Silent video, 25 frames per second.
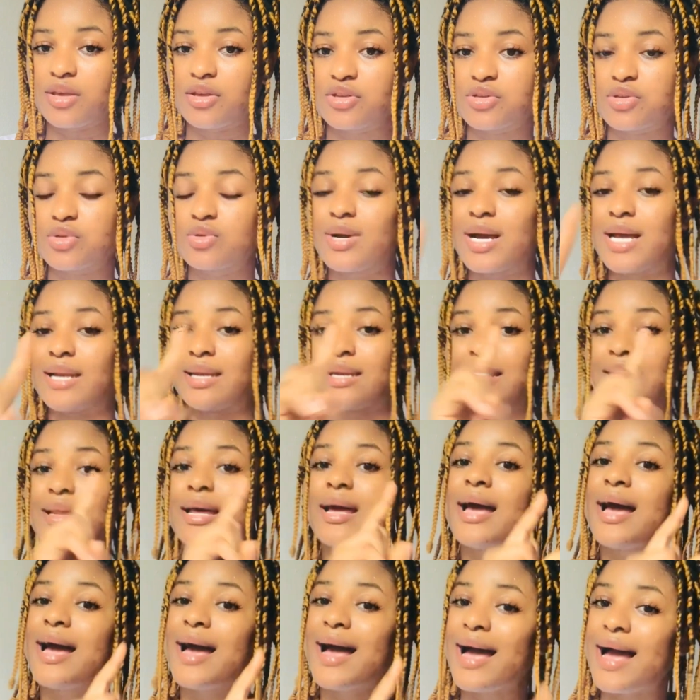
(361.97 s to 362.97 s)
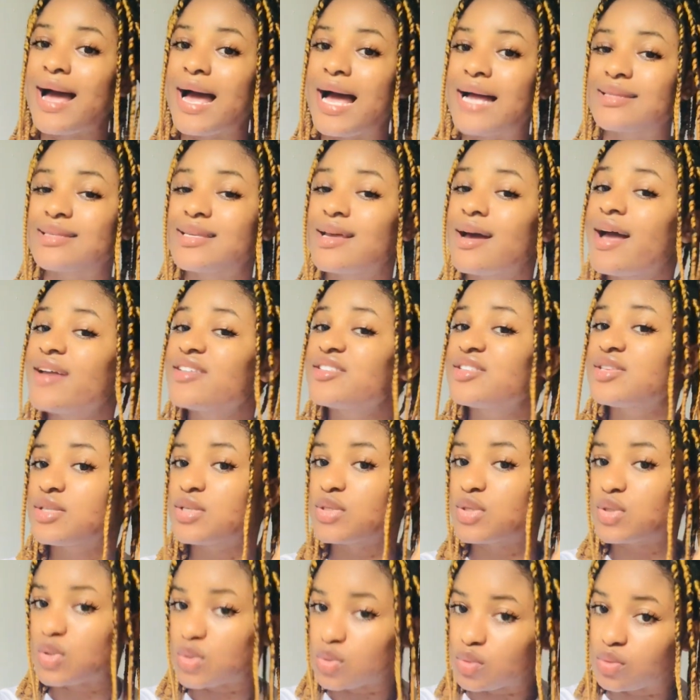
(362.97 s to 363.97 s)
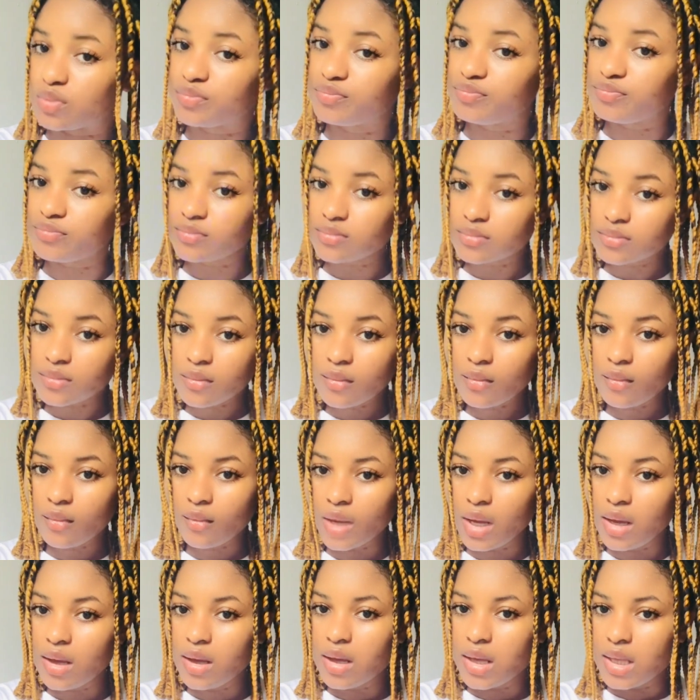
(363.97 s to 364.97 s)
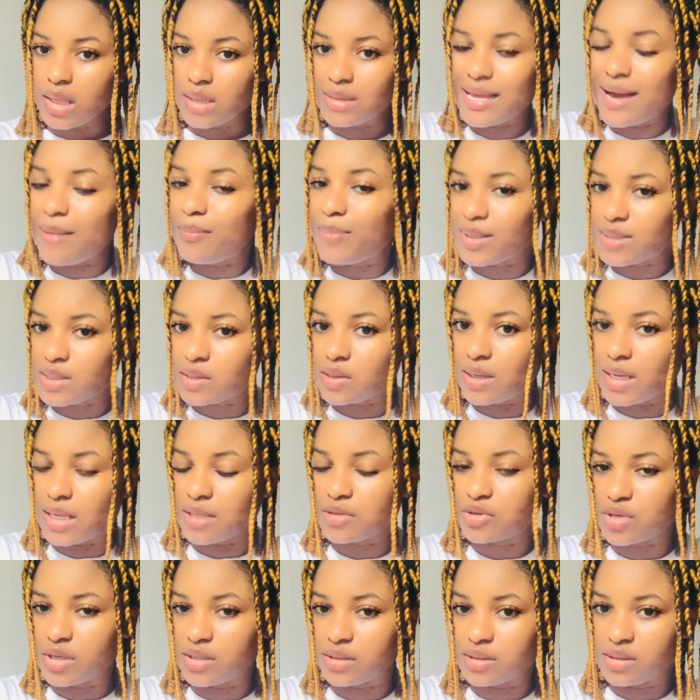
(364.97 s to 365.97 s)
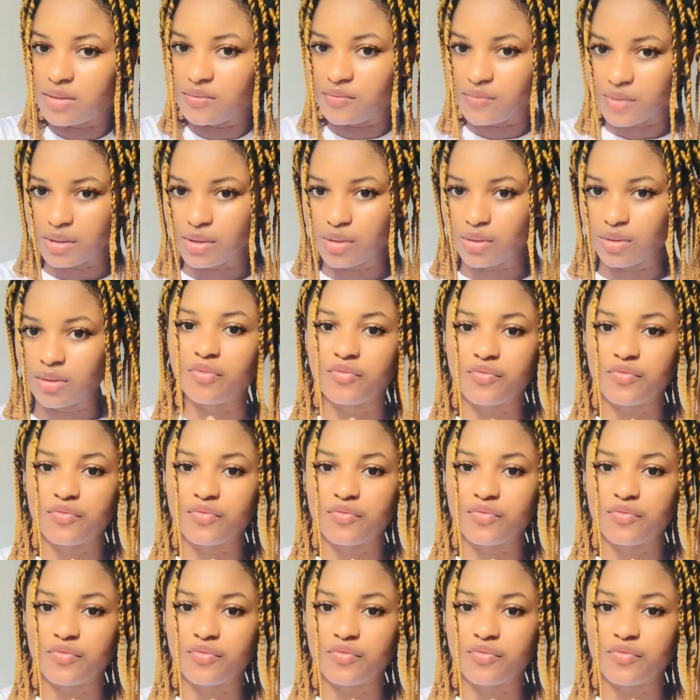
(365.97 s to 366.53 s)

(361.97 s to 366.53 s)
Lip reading: issue and attach it to that particular trending video.